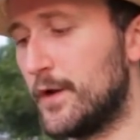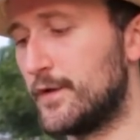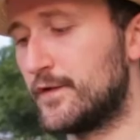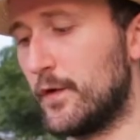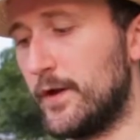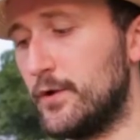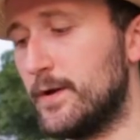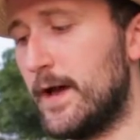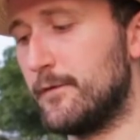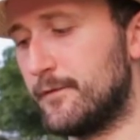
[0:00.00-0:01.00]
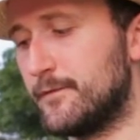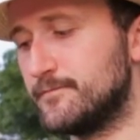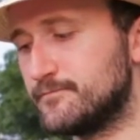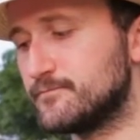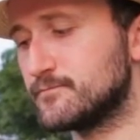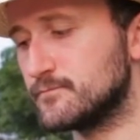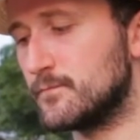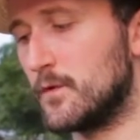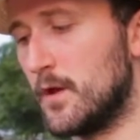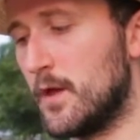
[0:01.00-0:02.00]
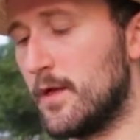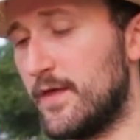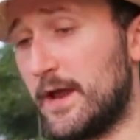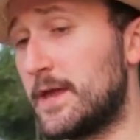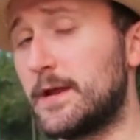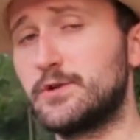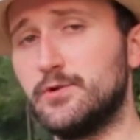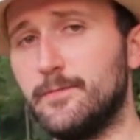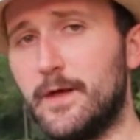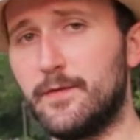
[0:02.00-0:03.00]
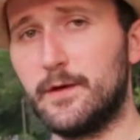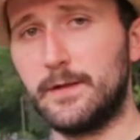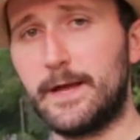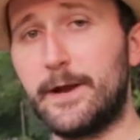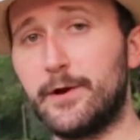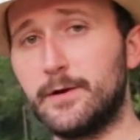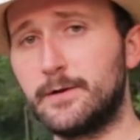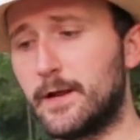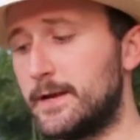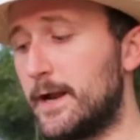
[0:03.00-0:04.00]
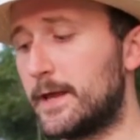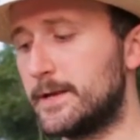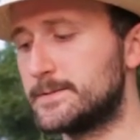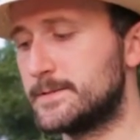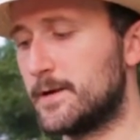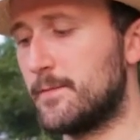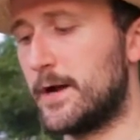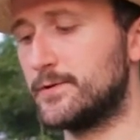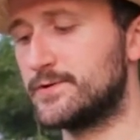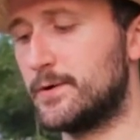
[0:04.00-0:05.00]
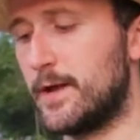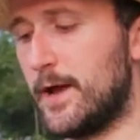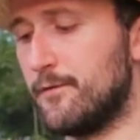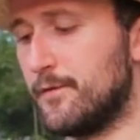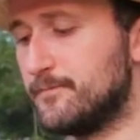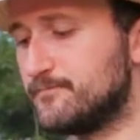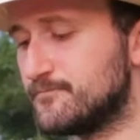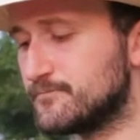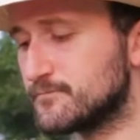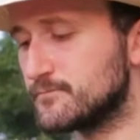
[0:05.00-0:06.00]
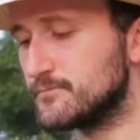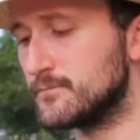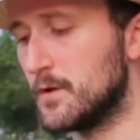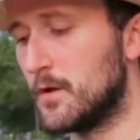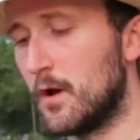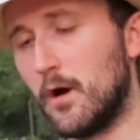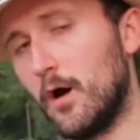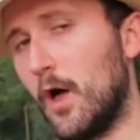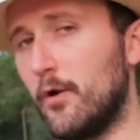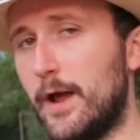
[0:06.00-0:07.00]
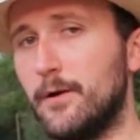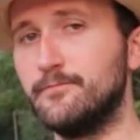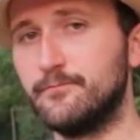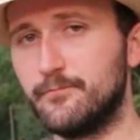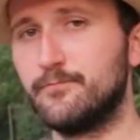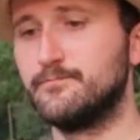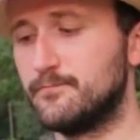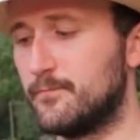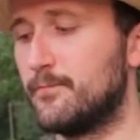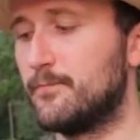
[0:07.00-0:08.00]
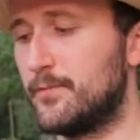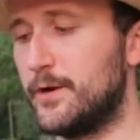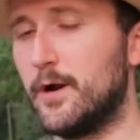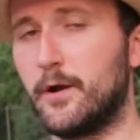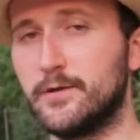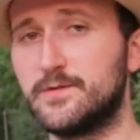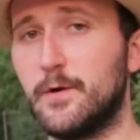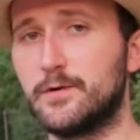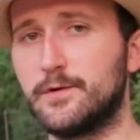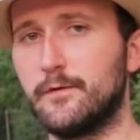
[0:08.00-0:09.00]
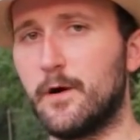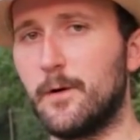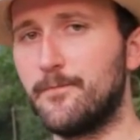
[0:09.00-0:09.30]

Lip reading: so they do have that kick to them that the lighter Connecticut's and Habanos don't have. All around, pretty darn good smoke so far.